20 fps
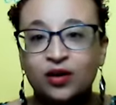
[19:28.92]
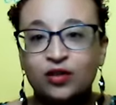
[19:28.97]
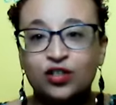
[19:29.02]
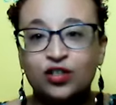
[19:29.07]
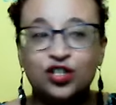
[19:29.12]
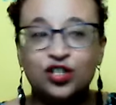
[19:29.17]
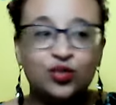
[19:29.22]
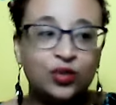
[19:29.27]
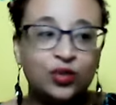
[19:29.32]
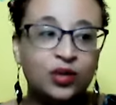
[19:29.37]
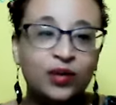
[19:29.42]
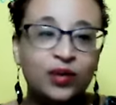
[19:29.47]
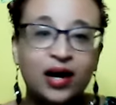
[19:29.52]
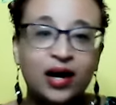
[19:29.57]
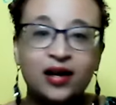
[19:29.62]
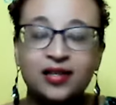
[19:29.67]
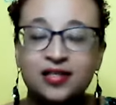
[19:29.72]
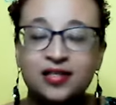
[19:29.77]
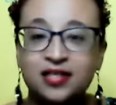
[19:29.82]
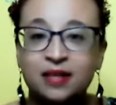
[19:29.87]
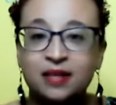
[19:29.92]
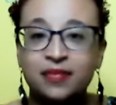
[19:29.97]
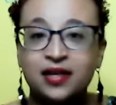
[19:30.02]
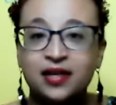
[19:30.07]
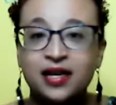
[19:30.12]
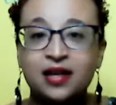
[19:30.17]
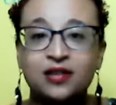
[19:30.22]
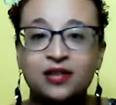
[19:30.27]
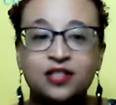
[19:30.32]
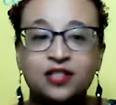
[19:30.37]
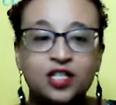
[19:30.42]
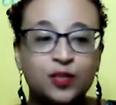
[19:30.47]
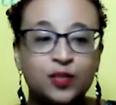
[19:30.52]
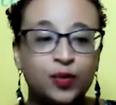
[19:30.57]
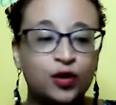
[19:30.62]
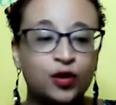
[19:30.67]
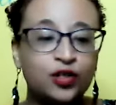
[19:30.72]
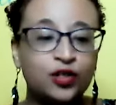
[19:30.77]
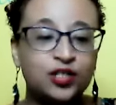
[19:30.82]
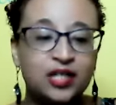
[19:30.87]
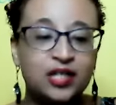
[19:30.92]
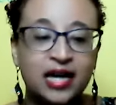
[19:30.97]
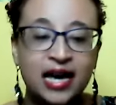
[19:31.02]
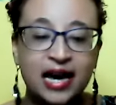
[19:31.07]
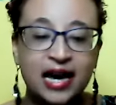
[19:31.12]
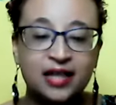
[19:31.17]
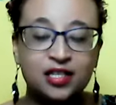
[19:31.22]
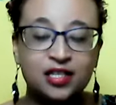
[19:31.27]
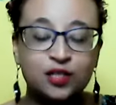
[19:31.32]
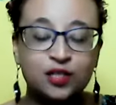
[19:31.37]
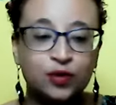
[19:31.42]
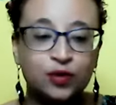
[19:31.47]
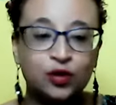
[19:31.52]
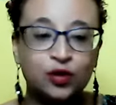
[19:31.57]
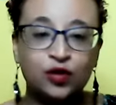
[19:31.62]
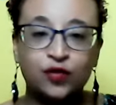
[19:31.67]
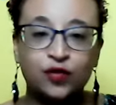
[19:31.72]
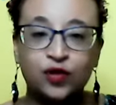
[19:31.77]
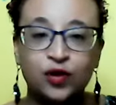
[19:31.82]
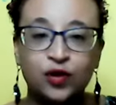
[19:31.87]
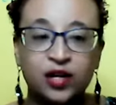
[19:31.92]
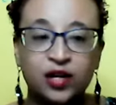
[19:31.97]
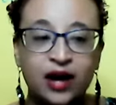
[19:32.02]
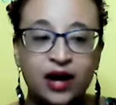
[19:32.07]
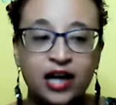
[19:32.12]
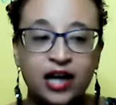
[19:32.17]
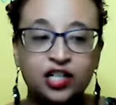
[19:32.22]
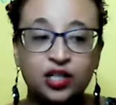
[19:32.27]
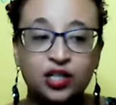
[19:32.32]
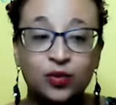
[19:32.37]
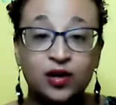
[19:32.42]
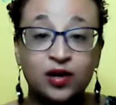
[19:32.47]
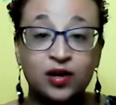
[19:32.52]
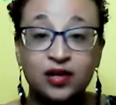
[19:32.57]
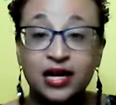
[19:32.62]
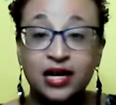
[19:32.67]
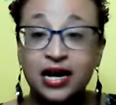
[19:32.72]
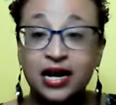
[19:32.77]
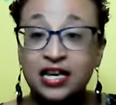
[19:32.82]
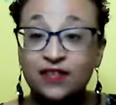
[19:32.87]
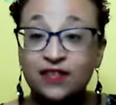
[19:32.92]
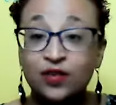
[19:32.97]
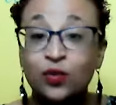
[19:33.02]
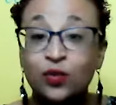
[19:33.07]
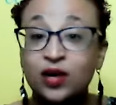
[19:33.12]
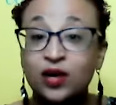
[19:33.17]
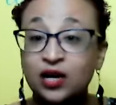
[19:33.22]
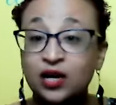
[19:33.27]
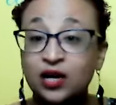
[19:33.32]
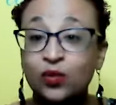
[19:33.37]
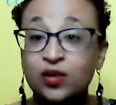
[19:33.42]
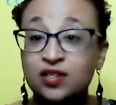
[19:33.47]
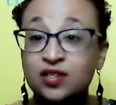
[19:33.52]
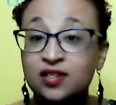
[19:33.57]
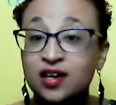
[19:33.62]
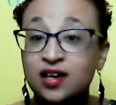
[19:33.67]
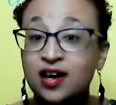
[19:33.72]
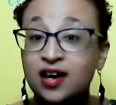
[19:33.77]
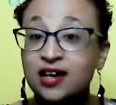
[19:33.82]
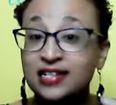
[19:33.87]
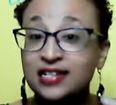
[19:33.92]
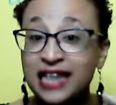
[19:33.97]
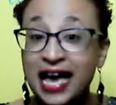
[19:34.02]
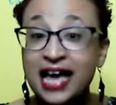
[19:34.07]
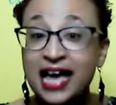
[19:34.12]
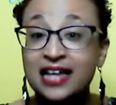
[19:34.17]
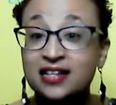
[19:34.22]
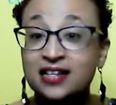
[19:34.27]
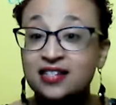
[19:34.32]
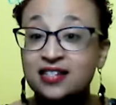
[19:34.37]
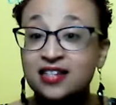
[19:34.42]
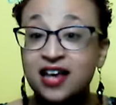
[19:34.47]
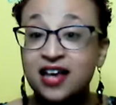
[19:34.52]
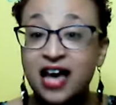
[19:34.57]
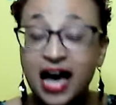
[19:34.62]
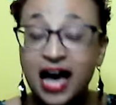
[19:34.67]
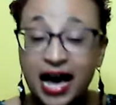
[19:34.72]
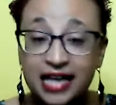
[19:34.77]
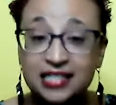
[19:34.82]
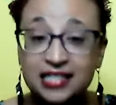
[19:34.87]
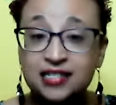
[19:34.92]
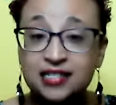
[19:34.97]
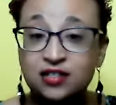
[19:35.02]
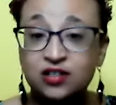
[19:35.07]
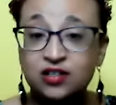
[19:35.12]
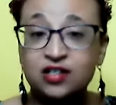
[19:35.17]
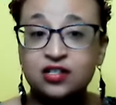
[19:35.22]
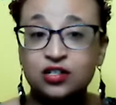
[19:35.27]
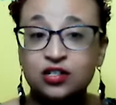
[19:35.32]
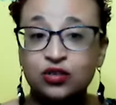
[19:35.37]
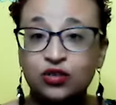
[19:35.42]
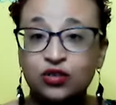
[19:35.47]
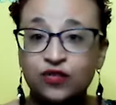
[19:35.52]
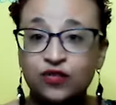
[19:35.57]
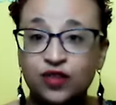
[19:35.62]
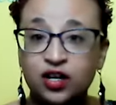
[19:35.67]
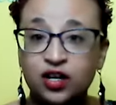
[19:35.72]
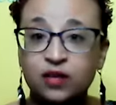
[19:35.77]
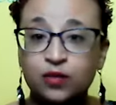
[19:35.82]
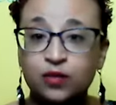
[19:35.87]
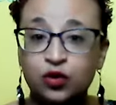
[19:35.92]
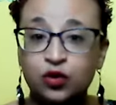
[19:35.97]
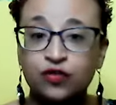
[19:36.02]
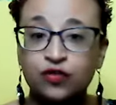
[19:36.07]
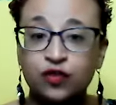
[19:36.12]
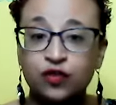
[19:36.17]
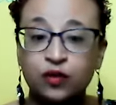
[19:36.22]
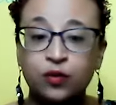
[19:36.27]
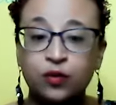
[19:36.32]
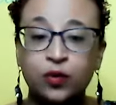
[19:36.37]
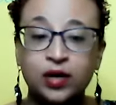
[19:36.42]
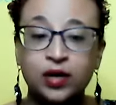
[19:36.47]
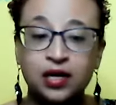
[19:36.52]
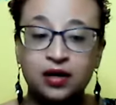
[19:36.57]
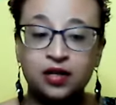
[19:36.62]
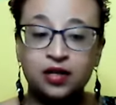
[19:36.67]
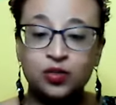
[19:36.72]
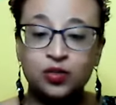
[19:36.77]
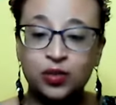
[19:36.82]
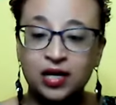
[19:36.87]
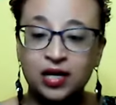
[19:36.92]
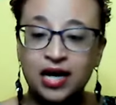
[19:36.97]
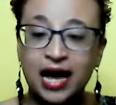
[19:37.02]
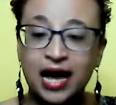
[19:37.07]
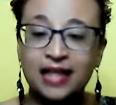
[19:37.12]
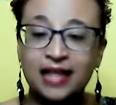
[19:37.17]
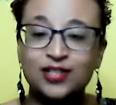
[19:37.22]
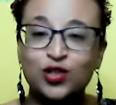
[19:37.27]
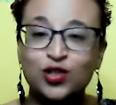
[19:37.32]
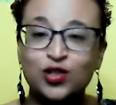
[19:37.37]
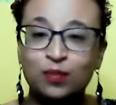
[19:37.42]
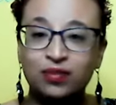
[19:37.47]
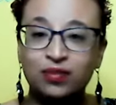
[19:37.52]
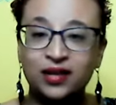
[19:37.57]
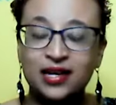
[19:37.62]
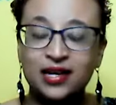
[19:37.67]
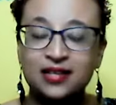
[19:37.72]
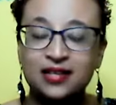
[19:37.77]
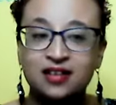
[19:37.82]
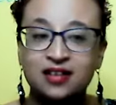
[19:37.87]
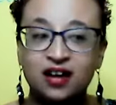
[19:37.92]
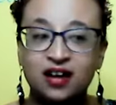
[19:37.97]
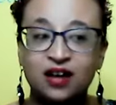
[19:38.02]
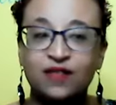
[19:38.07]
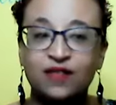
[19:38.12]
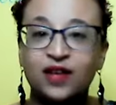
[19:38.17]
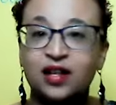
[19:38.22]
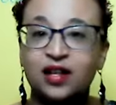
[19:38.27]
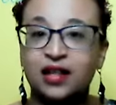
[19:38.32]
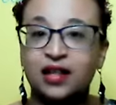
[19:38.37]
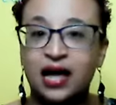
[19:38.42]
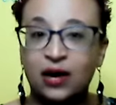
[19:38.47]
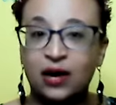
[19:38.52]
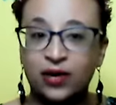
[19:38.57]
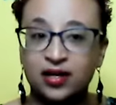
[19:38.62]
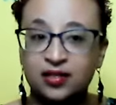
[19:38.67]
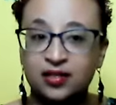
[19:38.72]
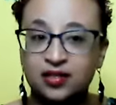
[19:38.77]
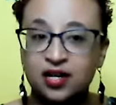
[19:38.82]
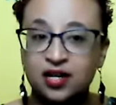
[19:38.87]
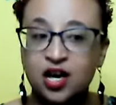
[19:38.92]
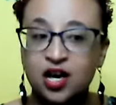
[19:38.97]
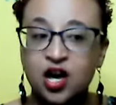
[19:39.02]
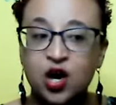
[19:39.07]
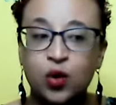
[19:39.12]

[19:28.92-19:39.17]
you just reroute it to something else this person i had this beautiful interaction with and even when it was tense I still consider it very beautiful, but we because we got to a place of allowance.